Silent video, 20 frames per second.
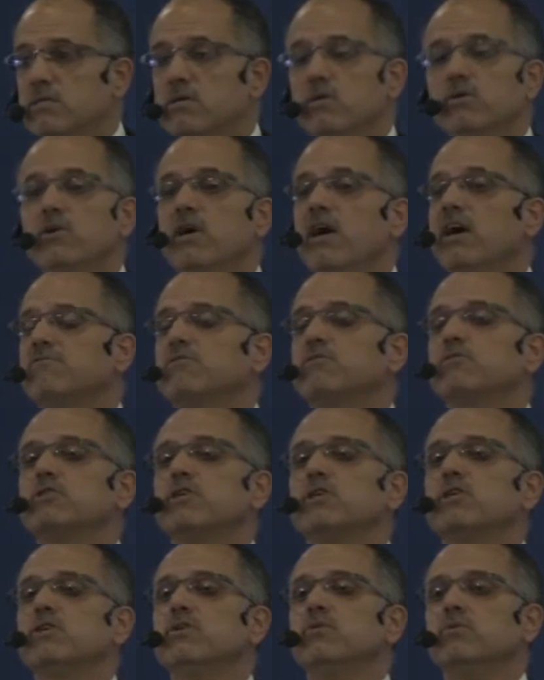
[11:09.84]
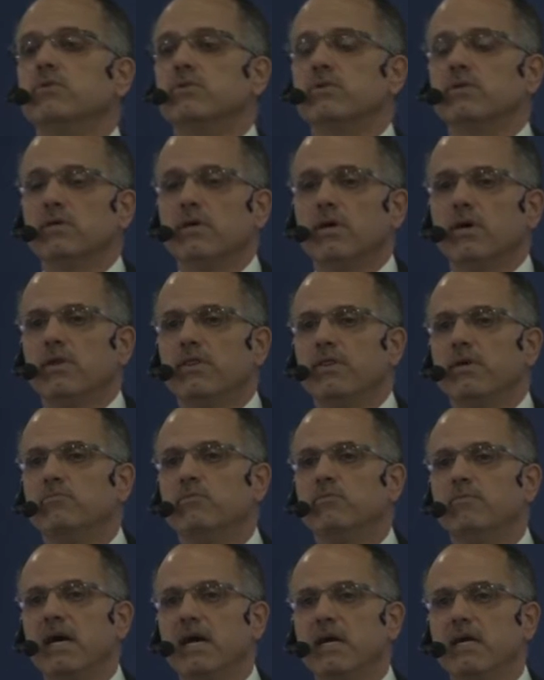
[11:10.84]
So you have to secure the
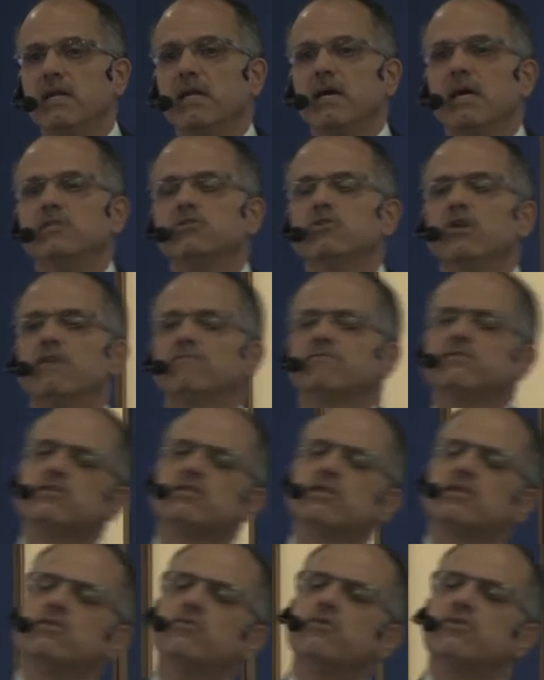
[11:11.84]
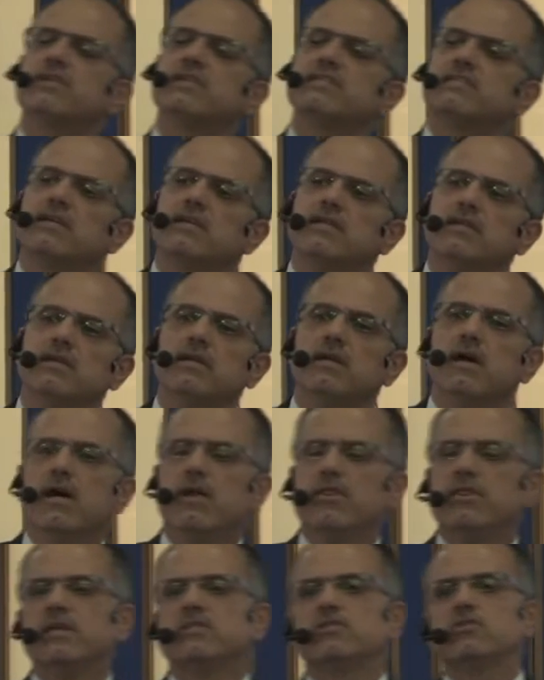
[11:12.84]
mobile and you have to secure the signal
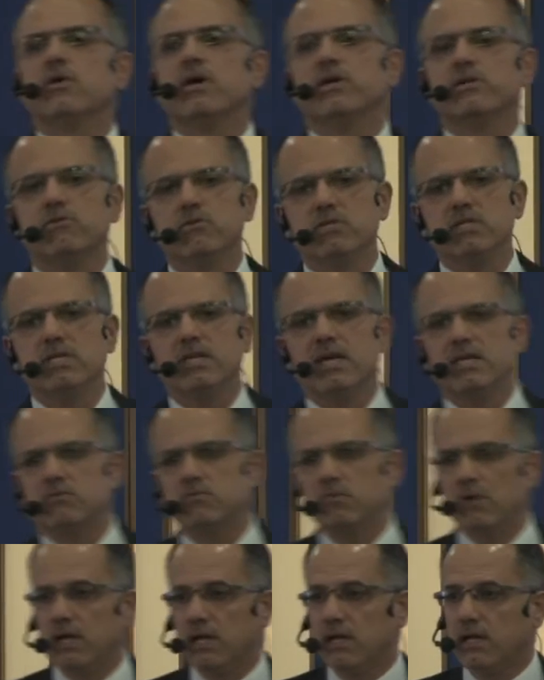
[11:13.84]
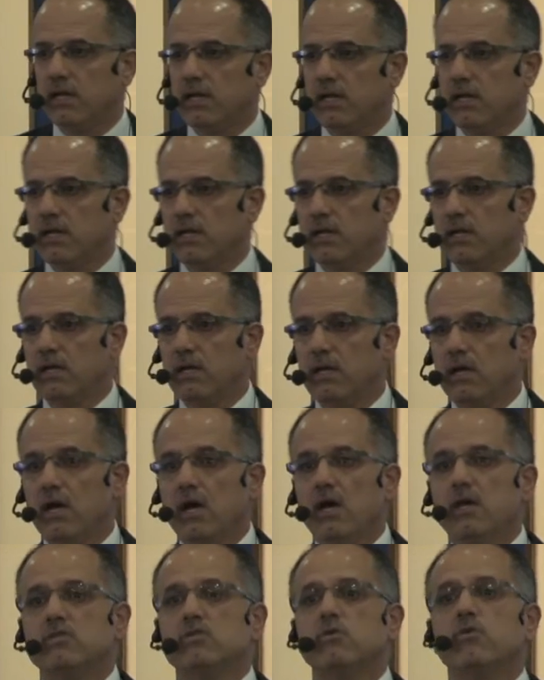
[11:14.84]
that you are using as well.
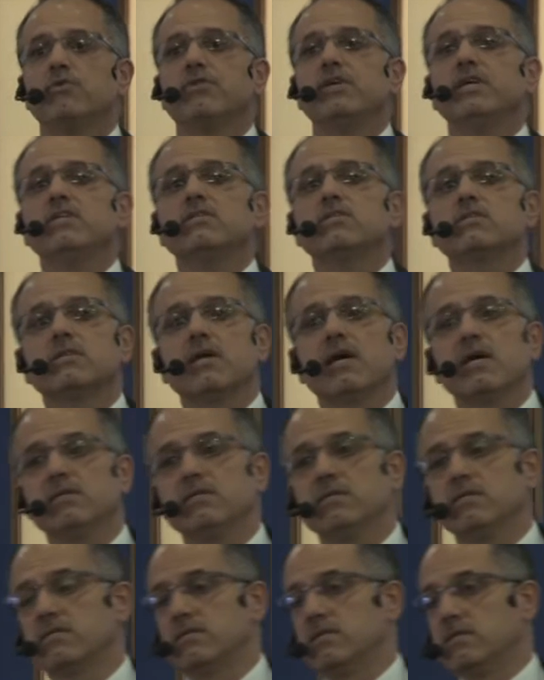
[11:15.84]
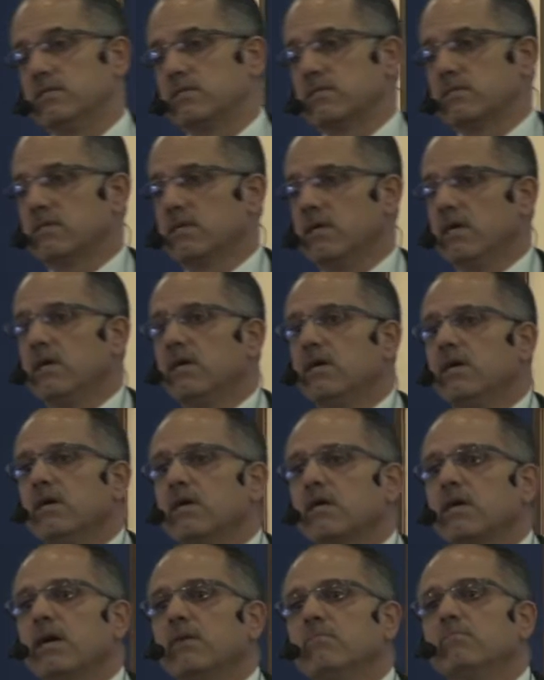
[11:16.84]
So these sciences
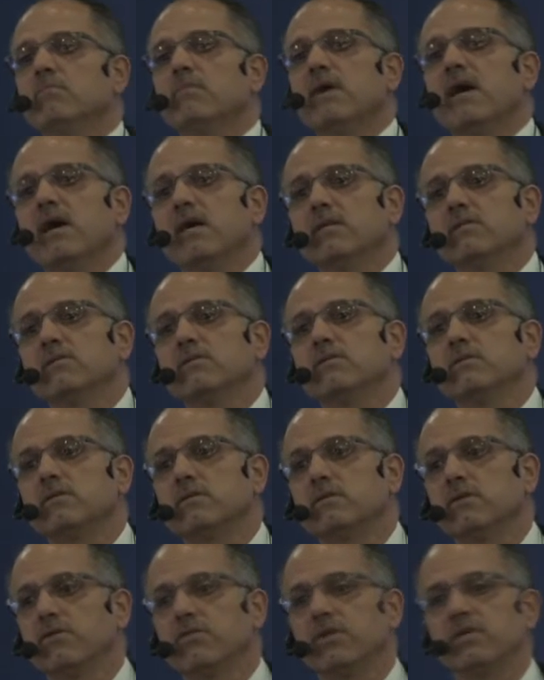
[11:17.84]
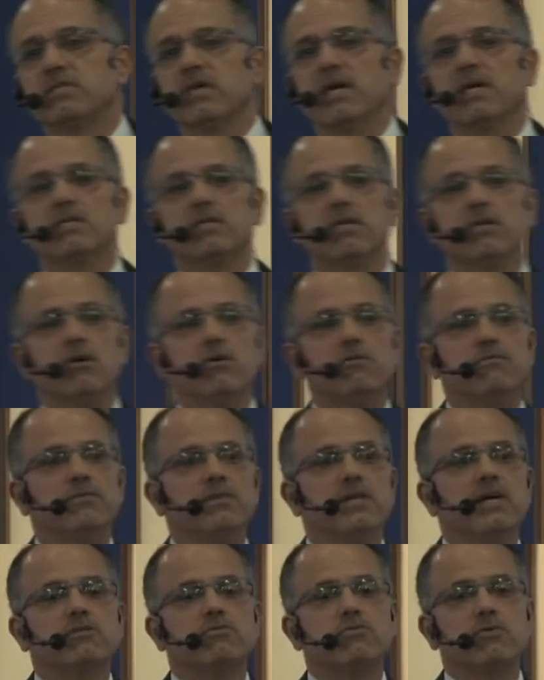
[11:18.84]
come under the title of
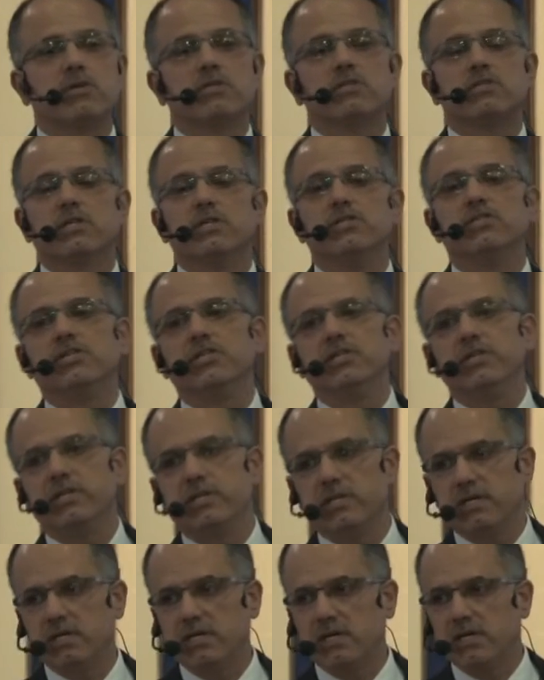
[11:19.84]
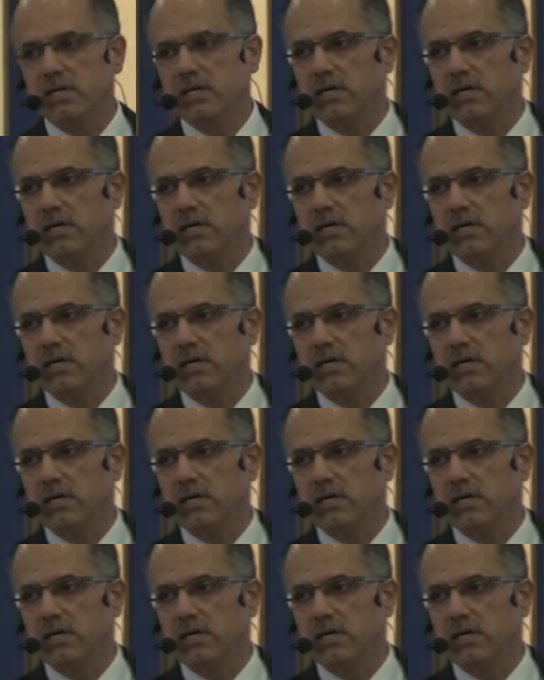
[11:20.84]
networks engineering.